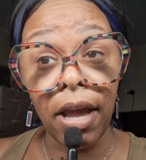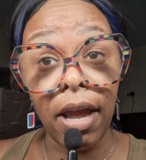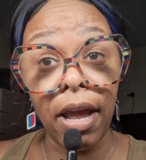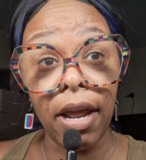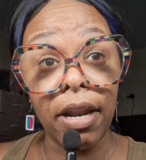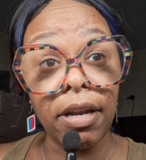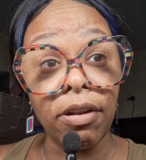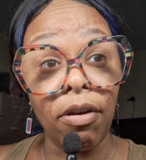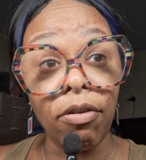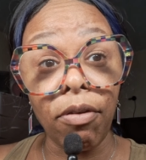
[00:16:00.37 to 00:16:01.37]
and it
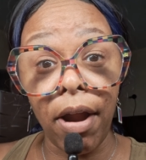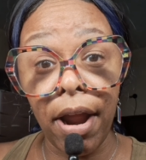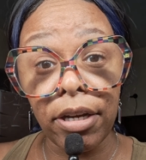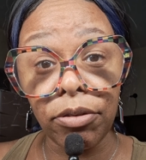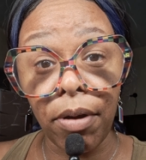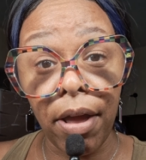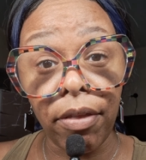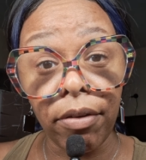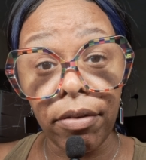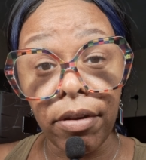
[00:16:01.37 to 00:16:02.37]
don't crash?
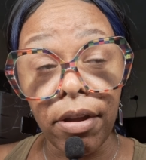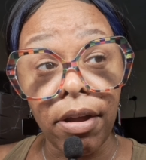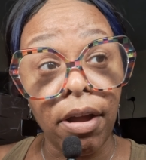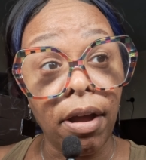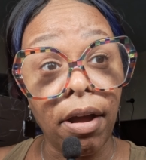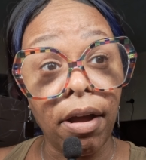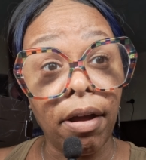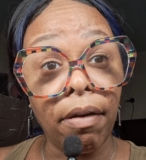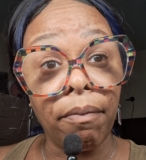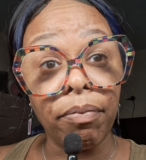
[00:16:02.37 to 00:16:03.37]
Rather,
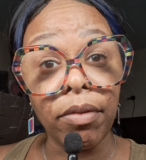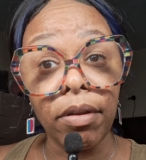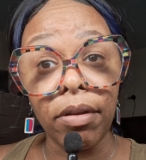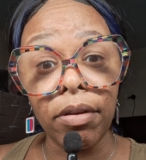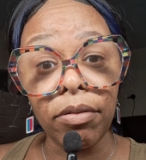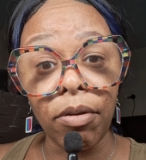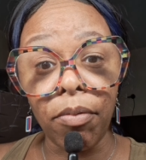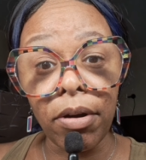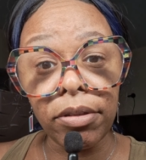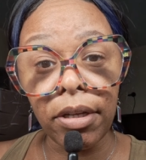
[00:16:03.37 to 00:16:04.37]
um, the
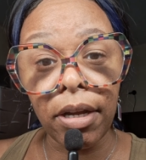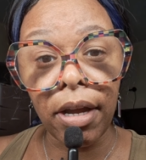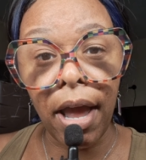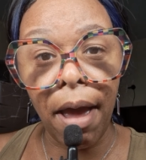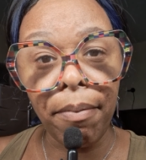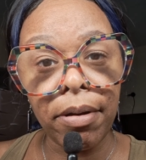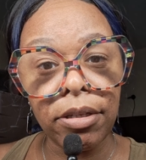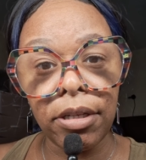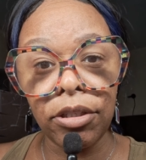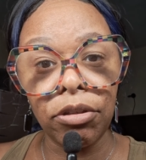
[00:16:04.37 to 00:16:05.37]
worst thing can happen
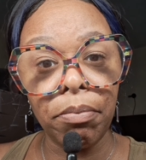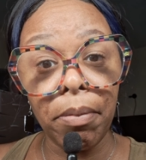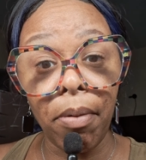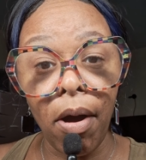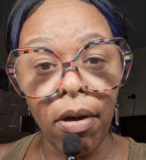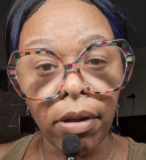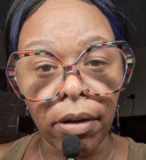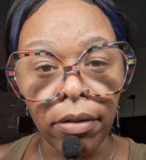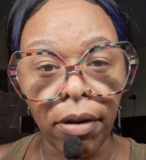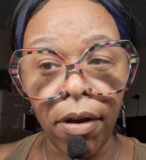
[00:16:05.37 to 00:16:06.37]
is that you be
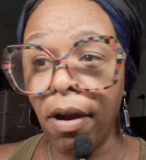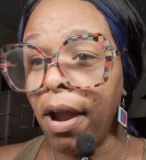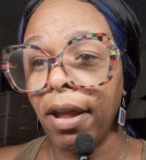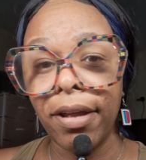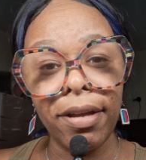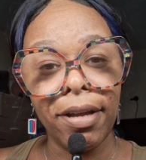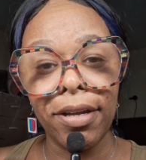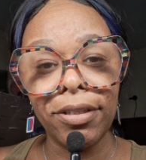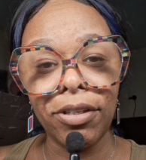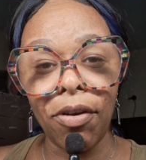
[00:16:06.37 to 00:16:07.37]
balling. All right.
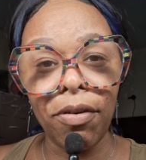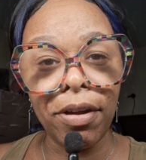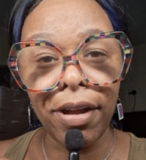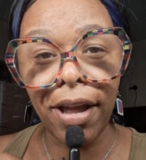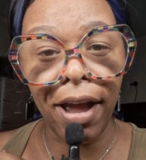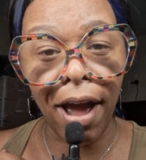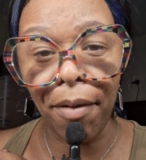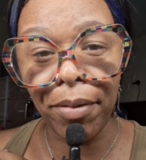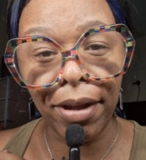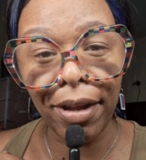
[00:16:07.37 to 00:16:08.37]
So
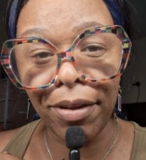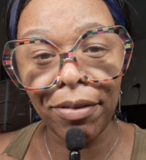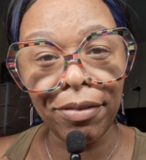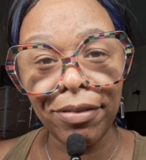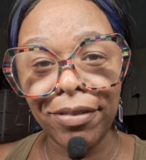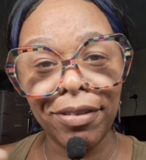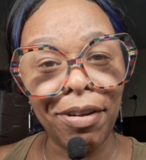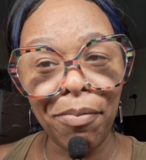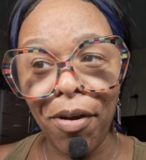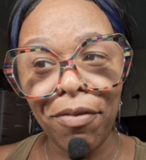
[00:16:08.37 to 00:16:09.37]
I mean,
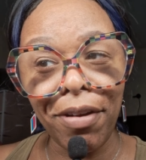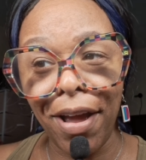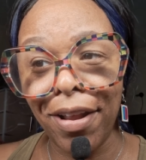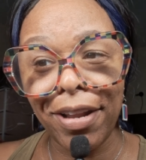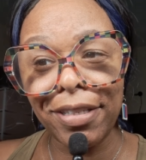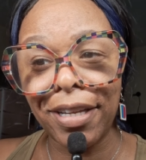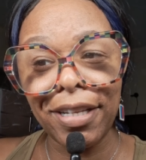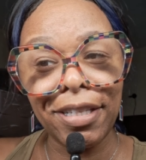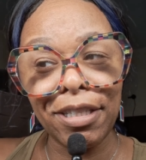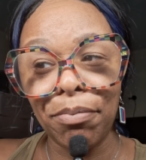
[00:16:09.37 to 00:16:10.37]
come on now, let's
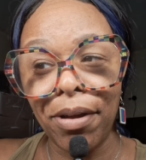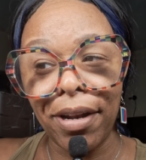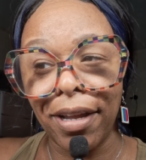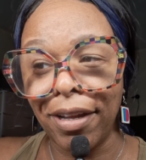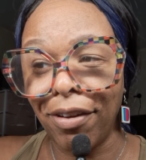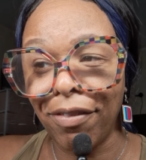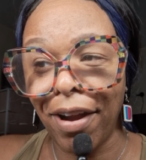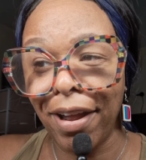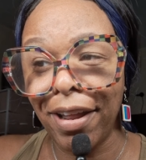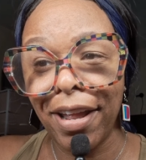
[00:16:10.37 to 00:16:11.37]
get this money. All
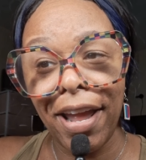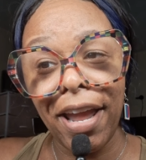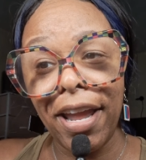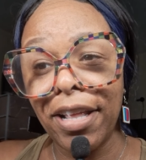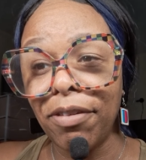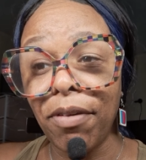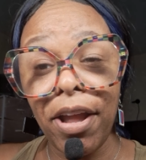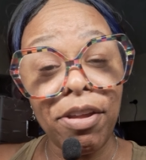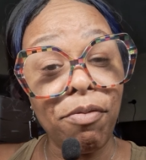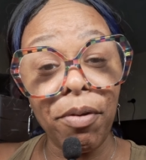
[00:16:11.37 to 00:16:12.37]
right. Either
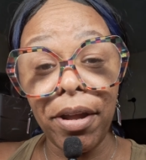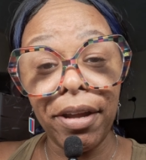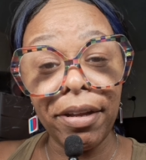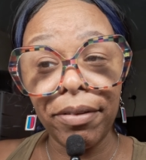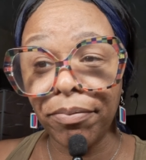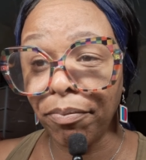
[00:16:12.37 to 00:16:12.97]
way, you win.